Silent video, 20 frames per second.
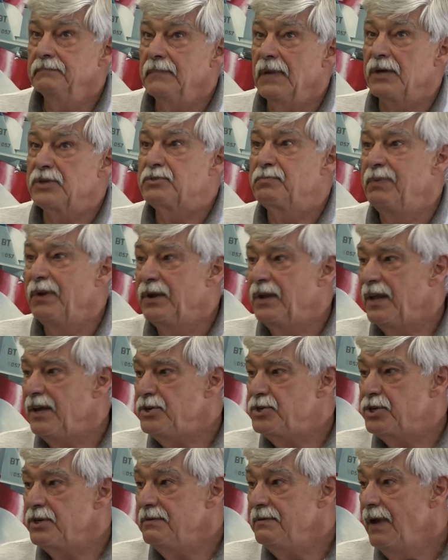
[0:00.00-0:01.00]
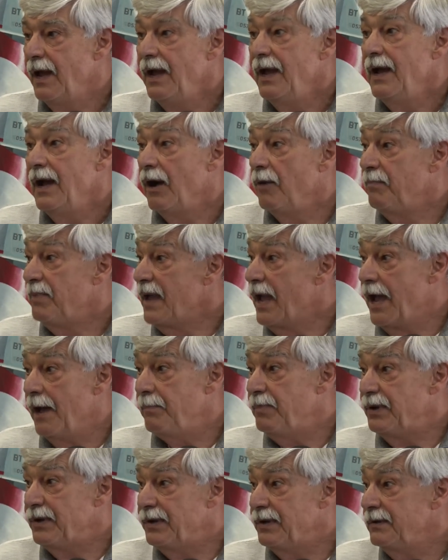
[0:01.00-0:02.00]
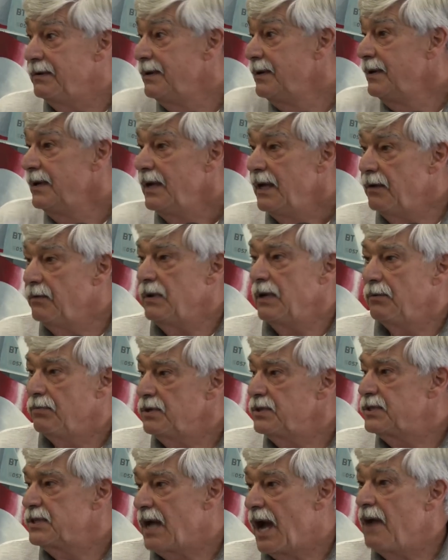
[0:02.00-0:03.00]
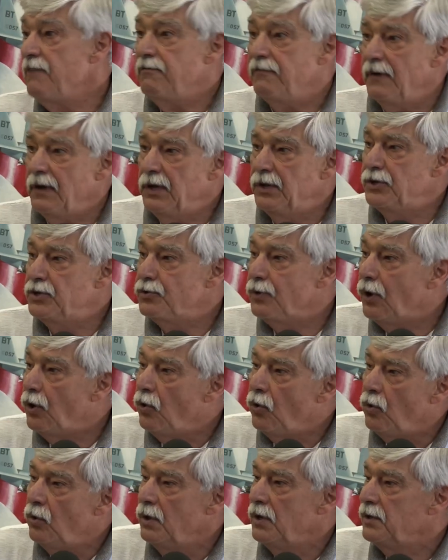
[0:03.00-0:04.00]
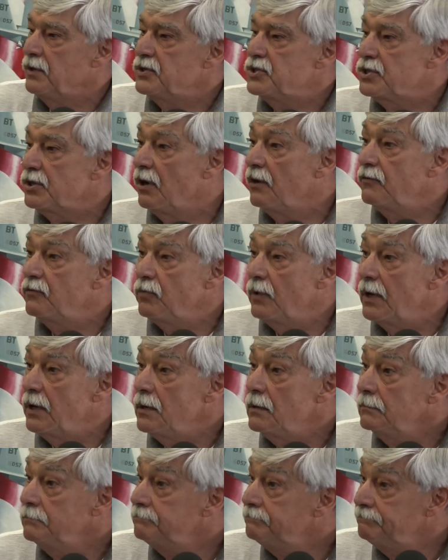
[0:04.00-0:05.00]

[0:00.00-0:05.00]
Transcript: explanation. I'll be happy to. I fell into a hole in the software,